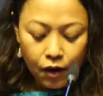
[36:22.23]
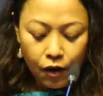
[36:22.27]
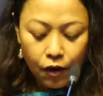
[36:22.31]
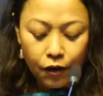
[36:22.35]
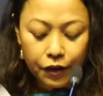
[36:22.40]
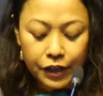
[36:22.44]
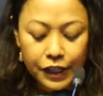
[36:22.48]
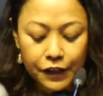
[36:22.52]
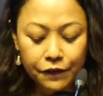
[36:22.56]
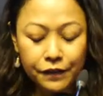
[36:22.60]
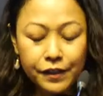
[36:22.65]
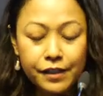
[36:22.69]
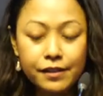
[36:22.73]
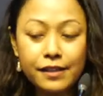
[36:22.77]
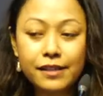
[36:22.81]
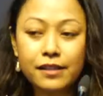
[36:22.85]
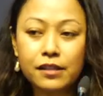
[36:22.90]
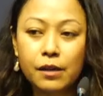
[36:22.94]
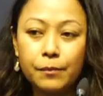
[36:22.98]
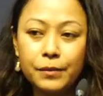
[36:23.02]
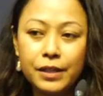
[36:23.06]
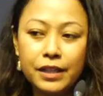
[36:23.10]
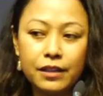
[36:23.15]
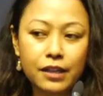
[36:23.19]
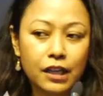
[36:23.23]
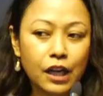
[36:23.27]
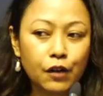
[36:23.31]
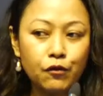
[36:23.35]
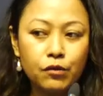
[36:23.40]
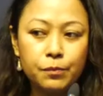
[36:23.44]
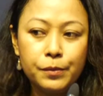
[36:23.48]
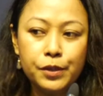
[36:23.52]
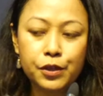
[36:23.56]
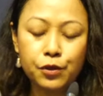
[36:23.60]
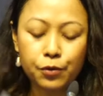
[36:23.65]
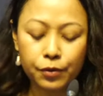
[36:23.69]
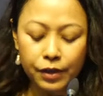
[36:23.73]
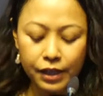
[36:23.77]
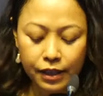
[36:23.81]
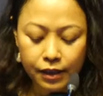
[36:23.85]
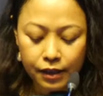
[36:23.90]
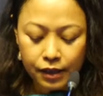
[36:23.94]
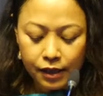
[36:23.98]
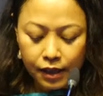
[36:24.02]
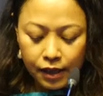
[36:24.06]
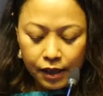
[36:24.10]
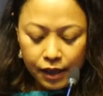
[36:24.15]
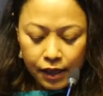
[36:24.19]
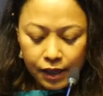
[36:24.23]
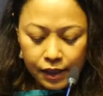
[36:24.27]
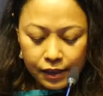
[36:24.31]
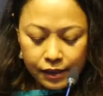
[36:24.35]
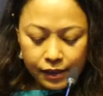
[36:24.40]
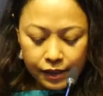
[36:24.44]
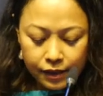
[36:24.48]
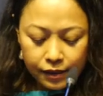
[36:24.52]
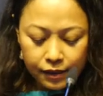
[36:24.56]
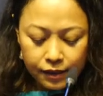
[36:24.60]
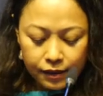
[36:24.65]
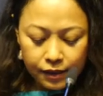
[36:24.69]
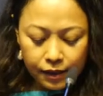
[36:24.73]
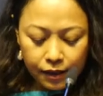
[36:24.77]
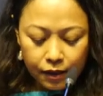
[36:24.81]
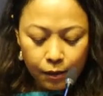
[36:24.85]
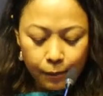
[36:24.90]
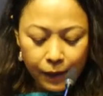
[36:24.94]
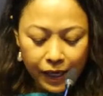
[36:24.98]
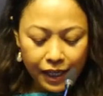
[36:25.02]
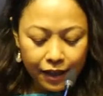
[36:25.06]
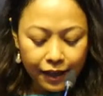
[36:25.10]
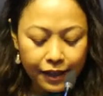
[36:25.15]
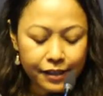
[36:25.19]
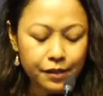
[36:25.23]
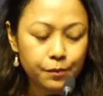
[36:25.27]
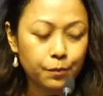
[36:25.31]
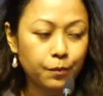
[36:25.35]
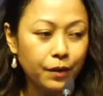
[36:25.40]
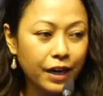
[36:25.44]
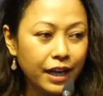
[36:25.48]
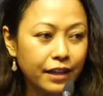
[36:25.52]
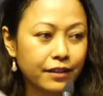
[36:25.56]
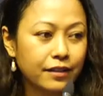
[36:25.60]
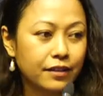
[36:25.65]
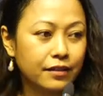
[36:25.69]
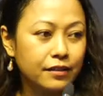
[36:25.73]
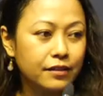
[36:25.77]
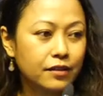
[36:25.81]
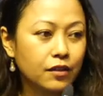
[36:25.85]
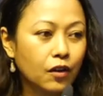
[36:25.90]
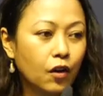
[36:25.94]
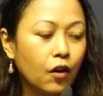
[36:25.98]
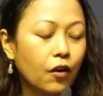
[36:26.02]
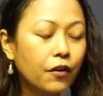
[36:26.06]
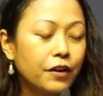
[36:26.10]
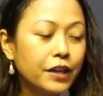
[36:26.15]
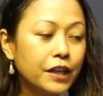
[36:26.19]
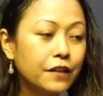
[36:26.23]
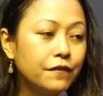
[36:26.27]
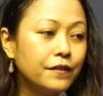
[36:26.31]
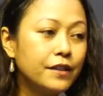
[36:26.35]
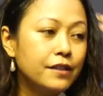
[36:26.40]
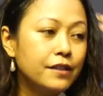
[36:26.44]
or if this is something that I will be doing till my last breath, or